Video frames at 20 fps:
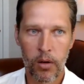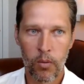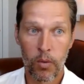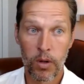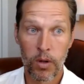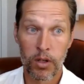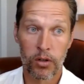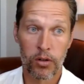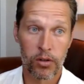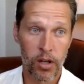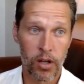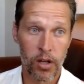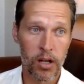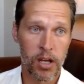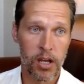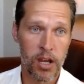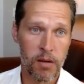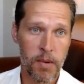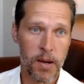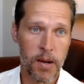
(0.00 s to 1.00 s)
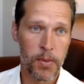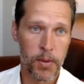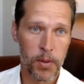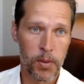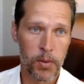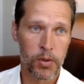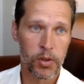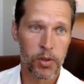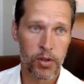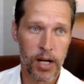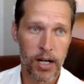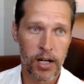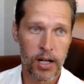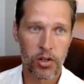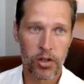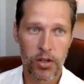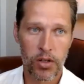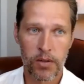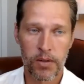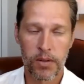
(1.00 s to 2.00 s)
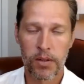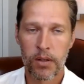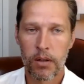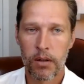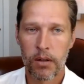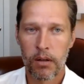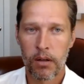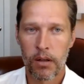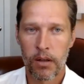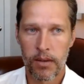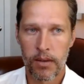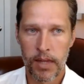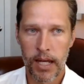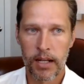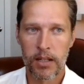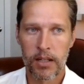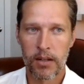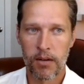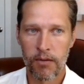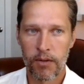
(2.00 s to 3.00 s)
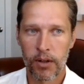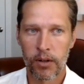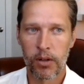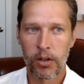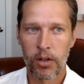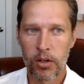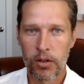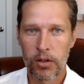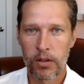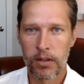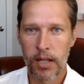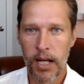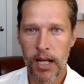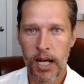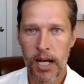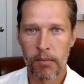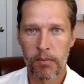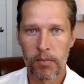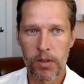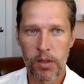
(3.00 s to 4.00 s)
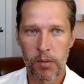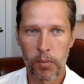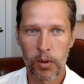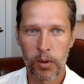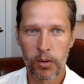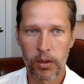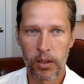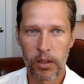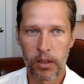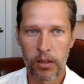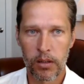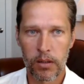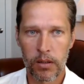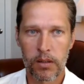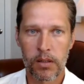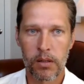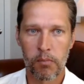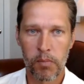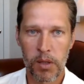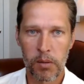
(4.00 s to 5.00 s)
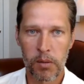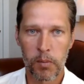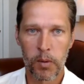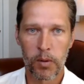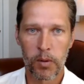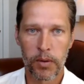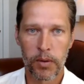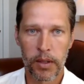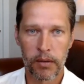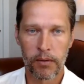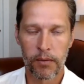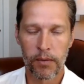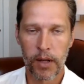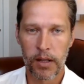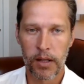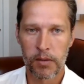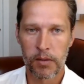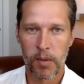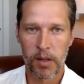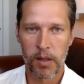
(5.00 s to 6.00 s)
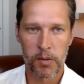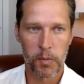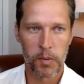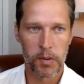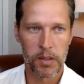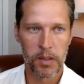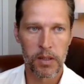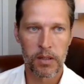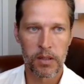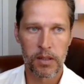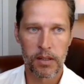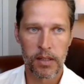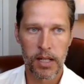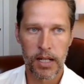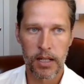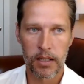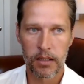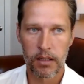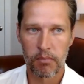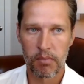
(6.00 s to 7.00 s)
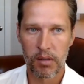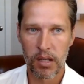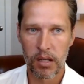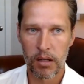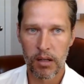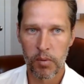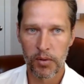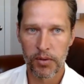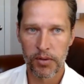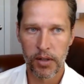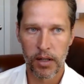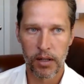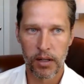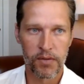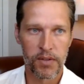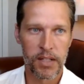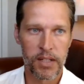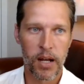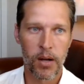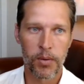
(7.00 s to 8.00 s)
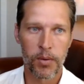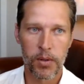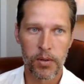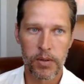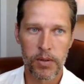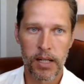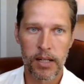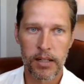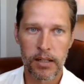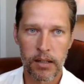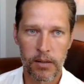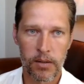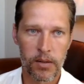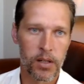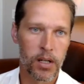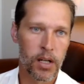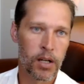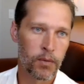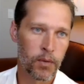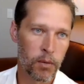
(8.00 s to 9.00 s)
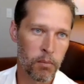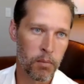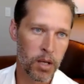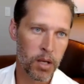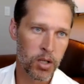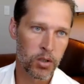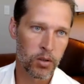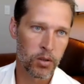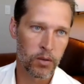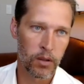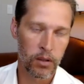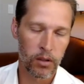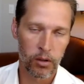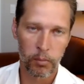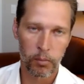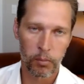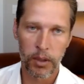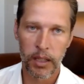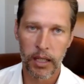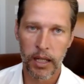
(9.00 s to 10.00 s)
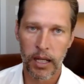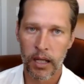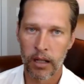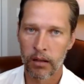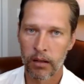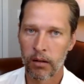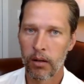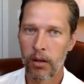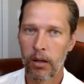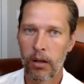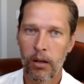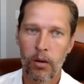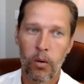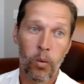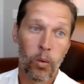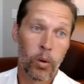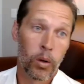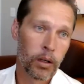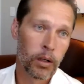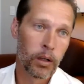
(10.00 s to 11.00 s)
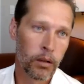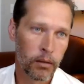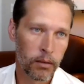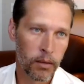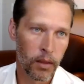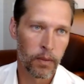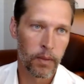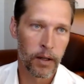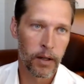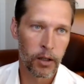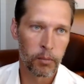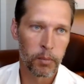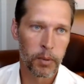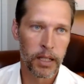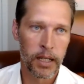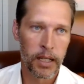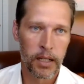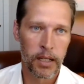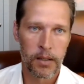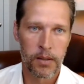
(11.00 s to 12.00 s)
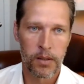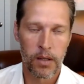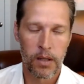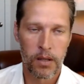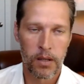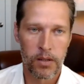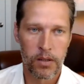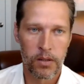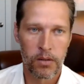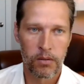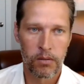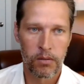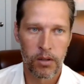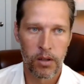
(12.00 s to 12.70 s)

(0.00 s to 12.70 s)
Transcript: When you're talking about those strategies, that is a very good time to pull in some people that have got some expertise in that, to be able to kind of sound those ideas off and make sure that your plan, or that their plan is